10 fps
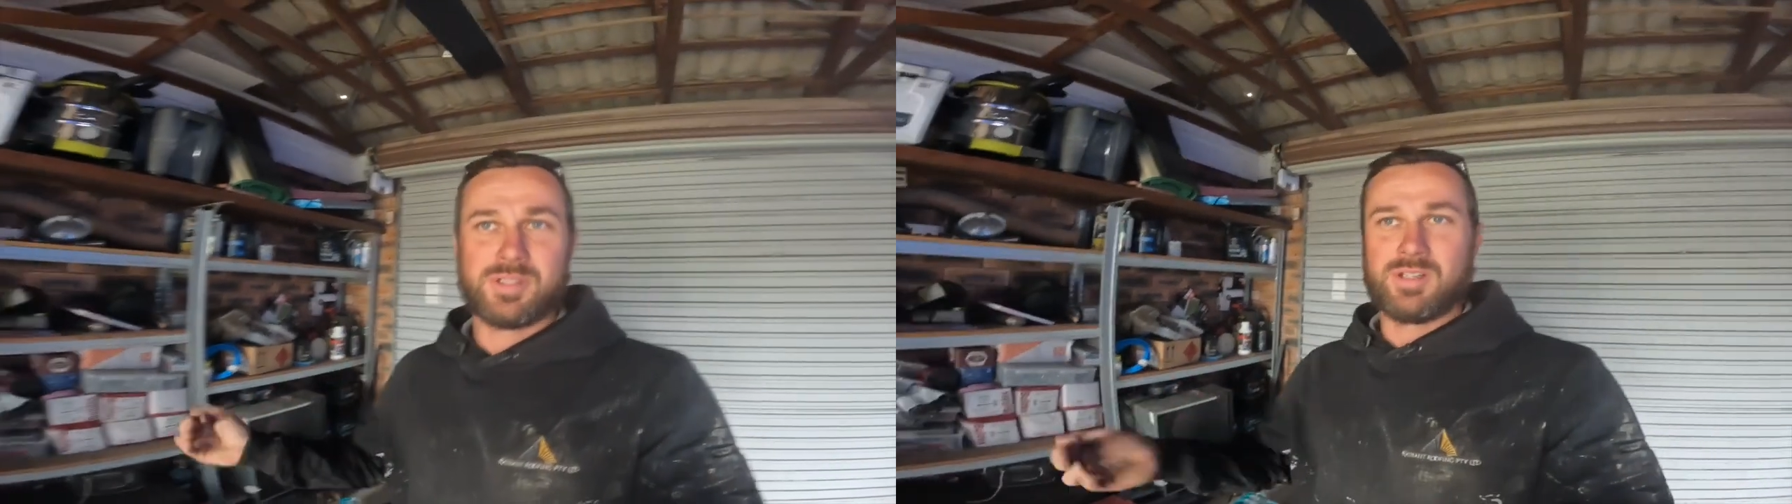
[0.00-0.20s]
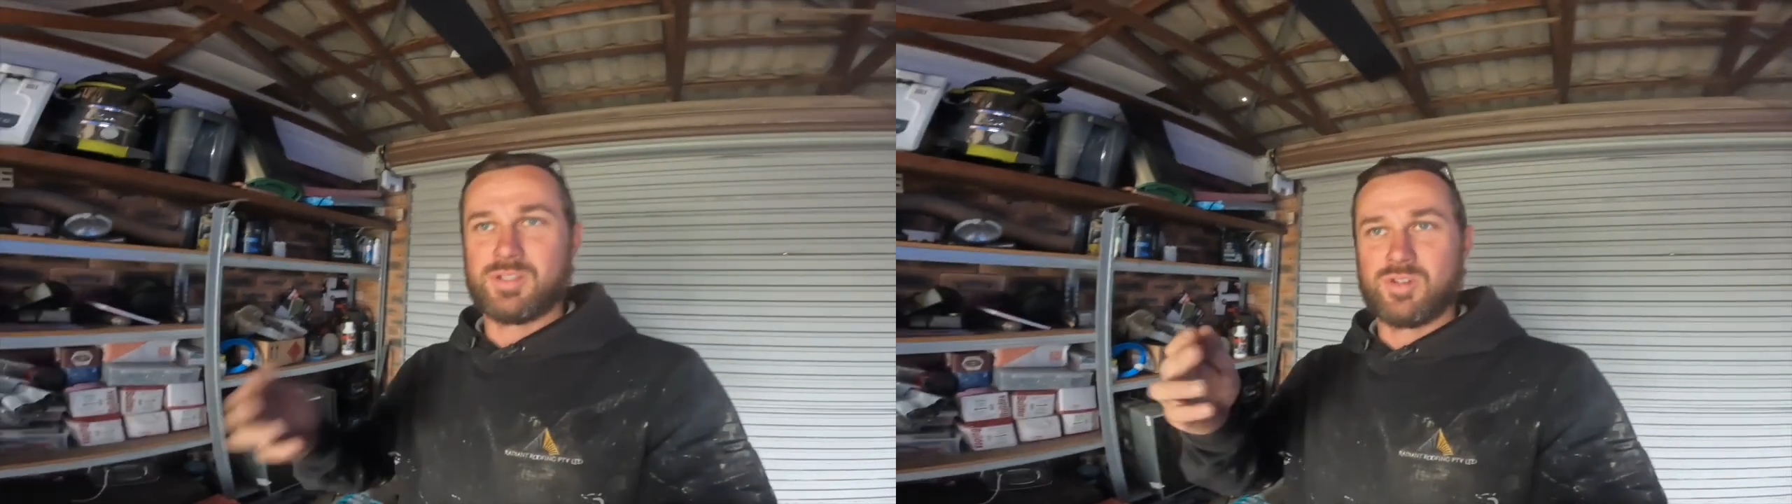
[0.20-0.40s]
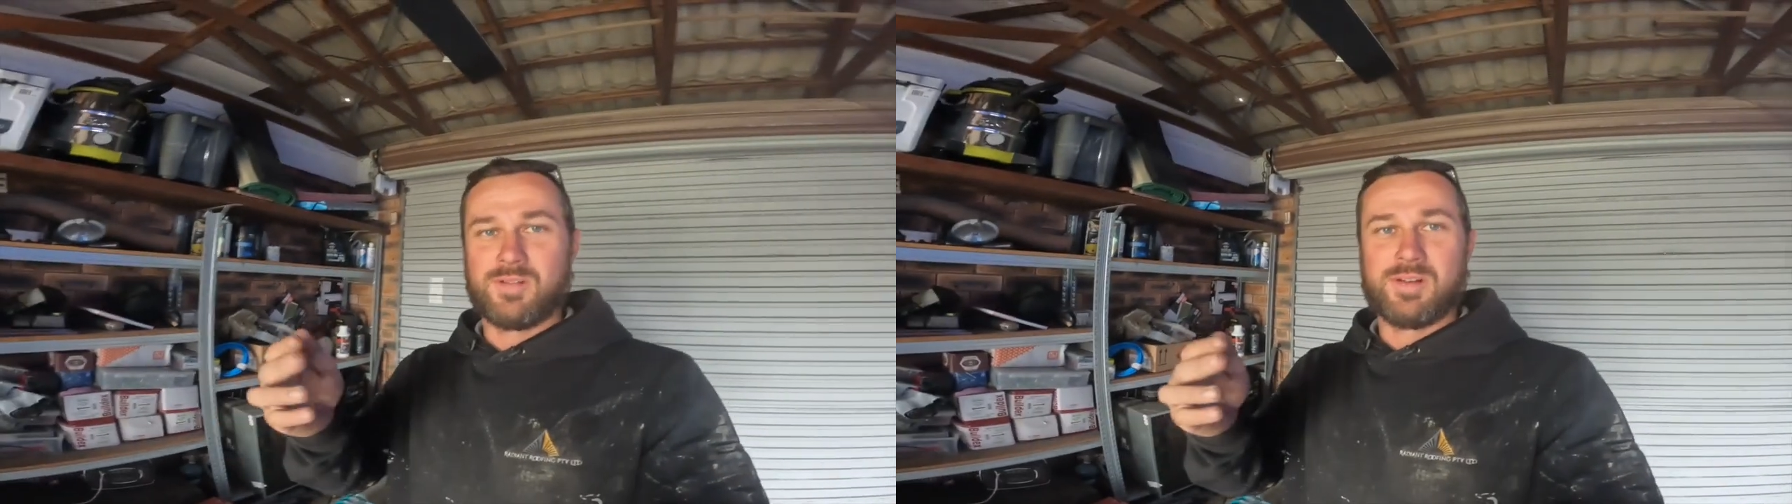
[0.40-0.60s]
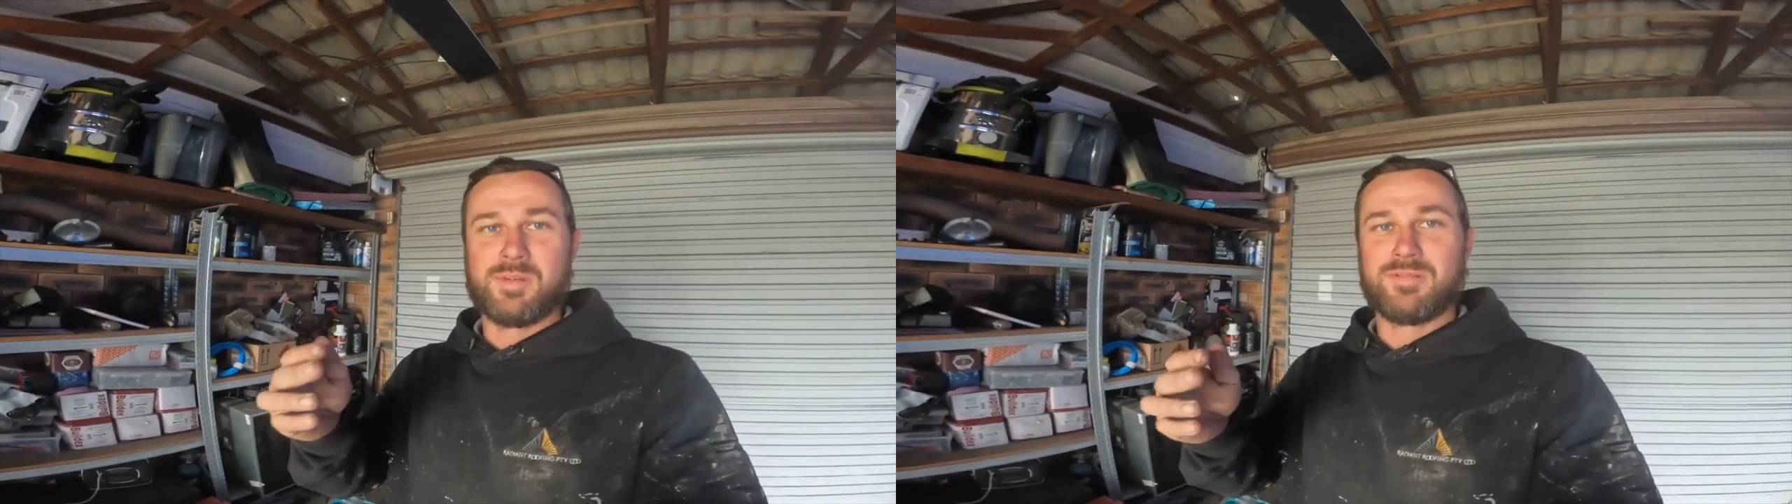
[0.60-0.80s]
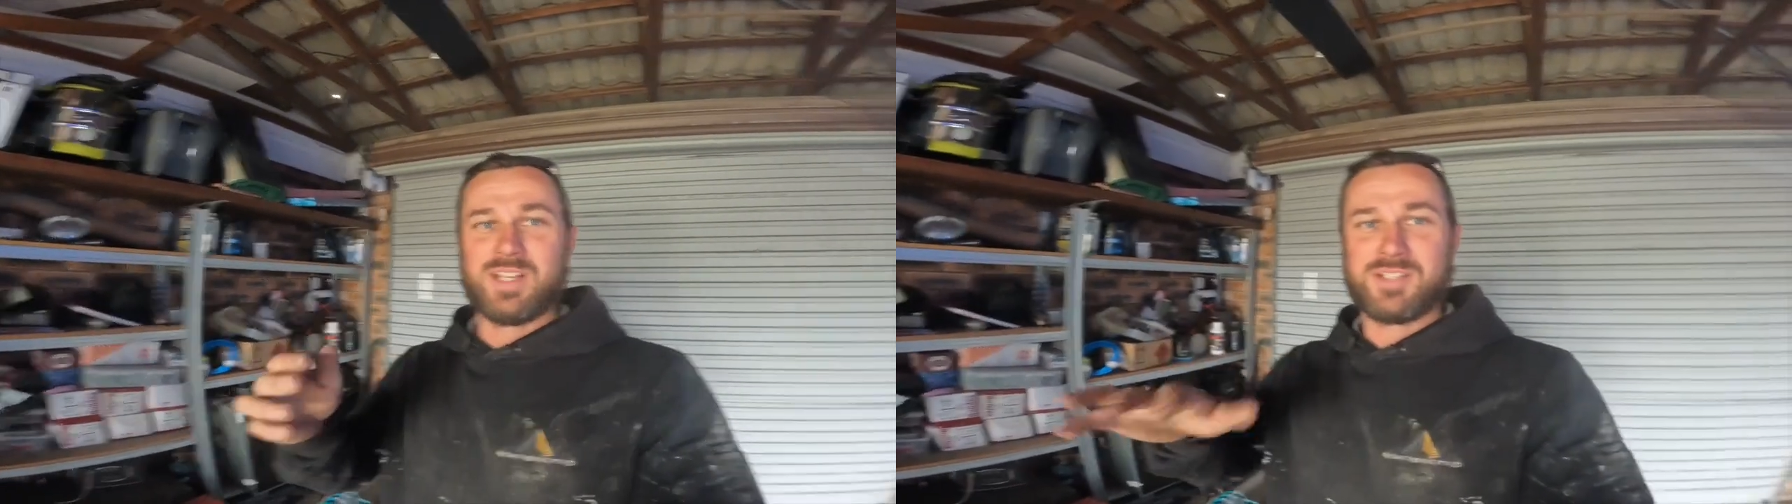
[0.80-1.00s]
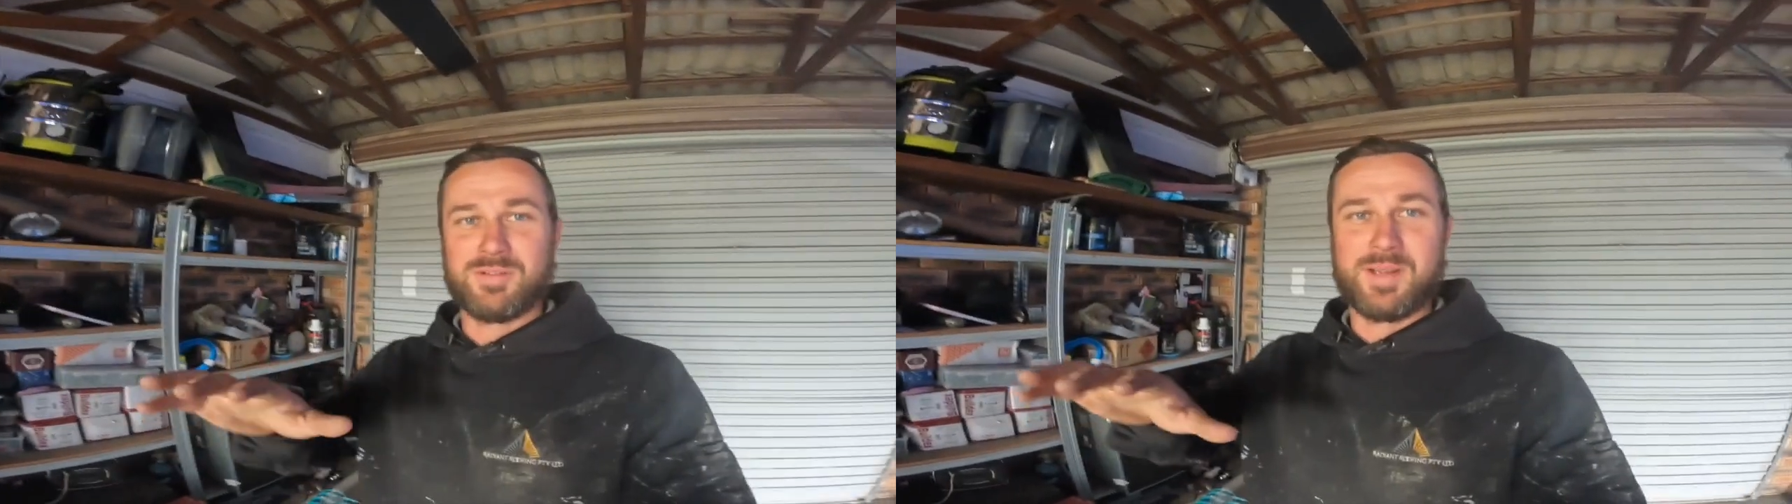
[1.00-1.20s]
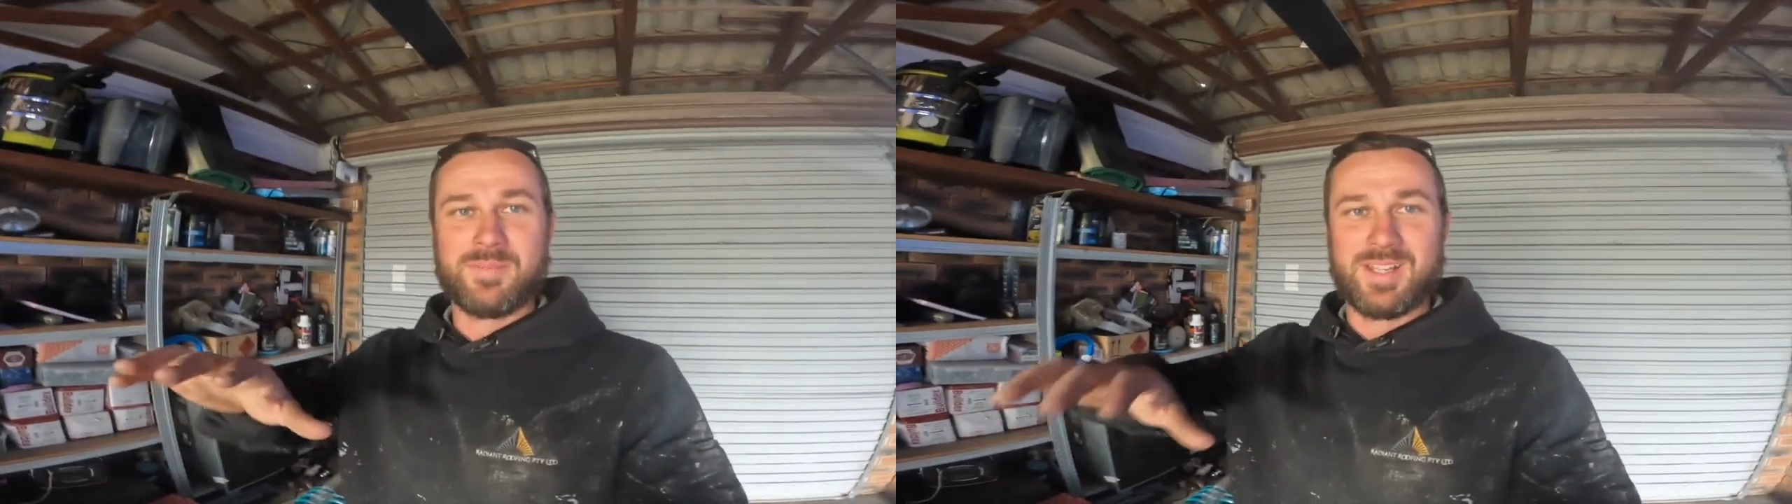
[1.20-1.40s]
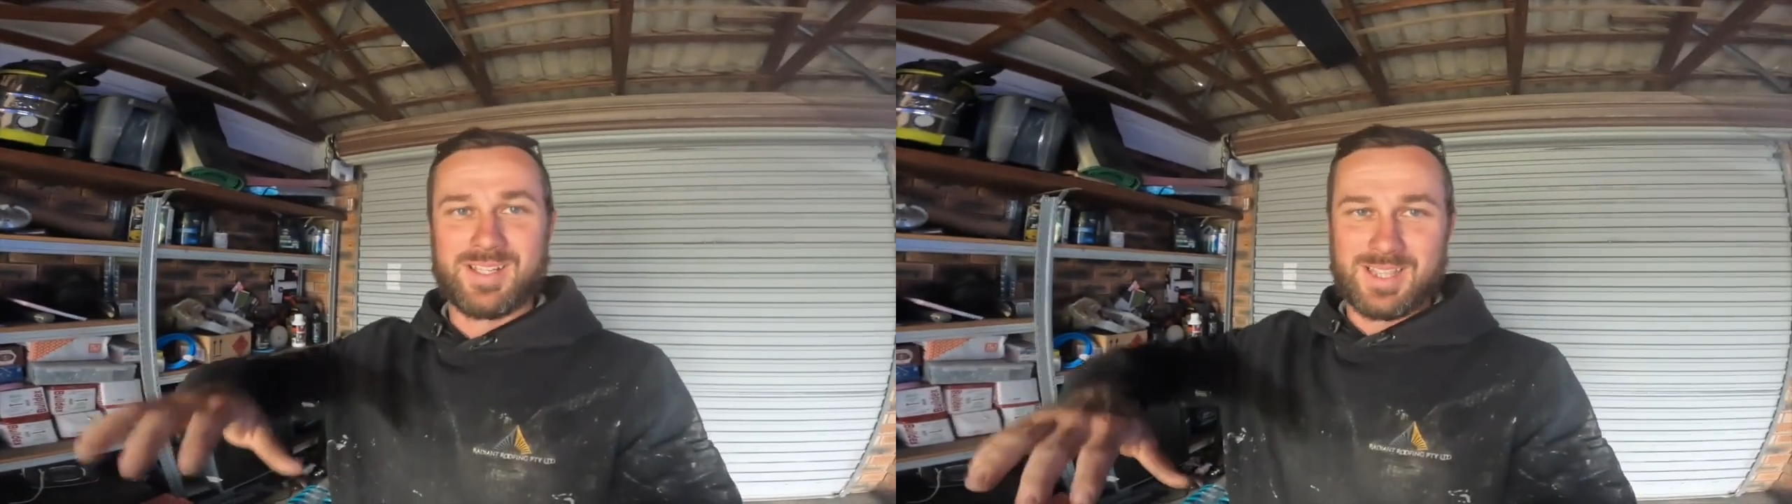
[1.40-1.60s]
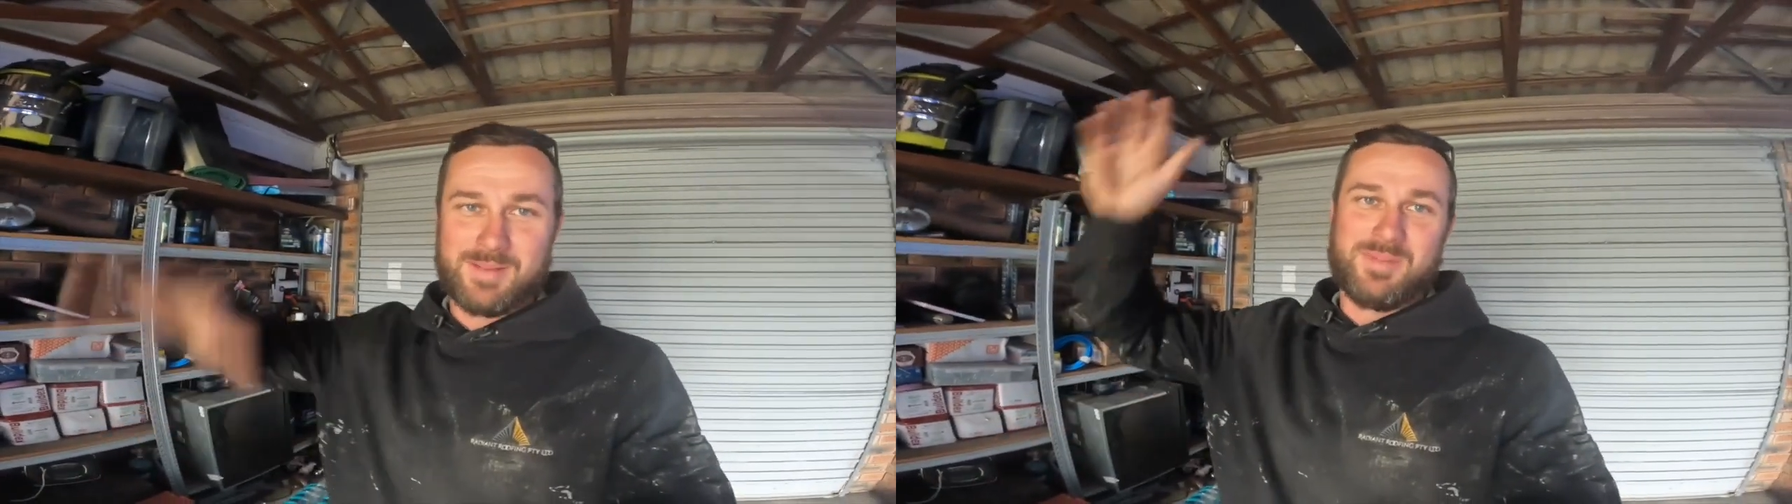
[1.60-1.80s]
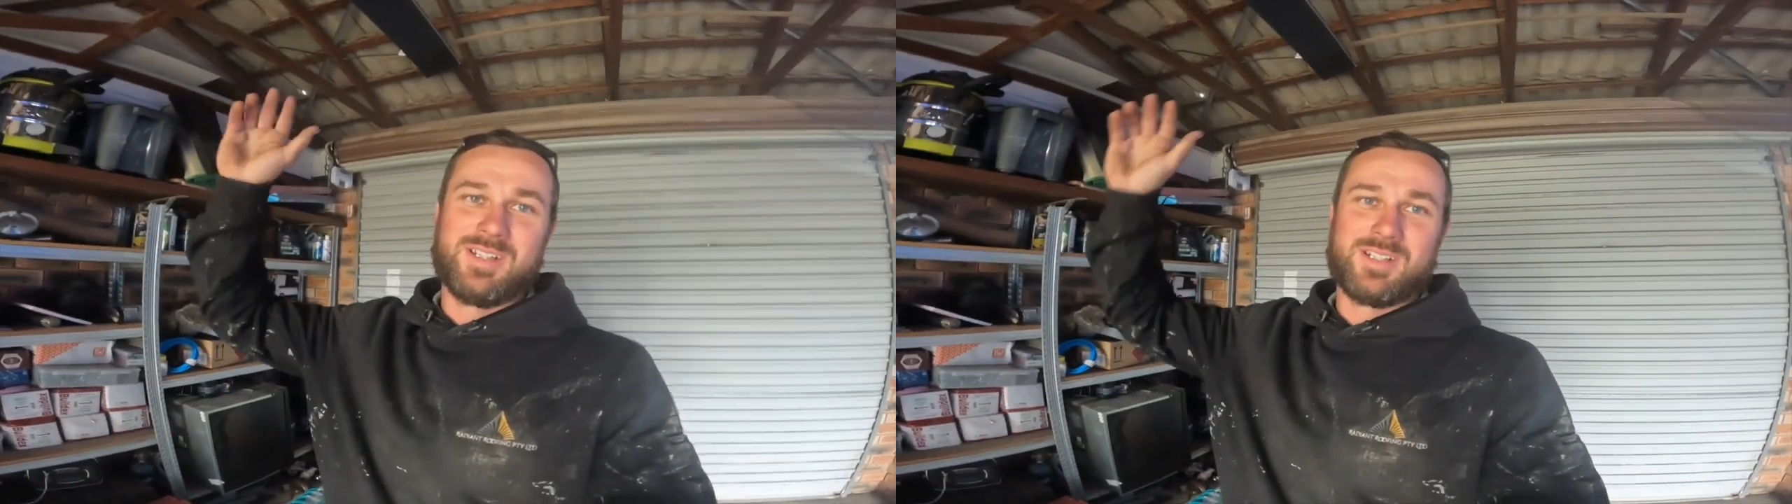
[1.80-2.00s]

just gonna drive up my flex ramp, let my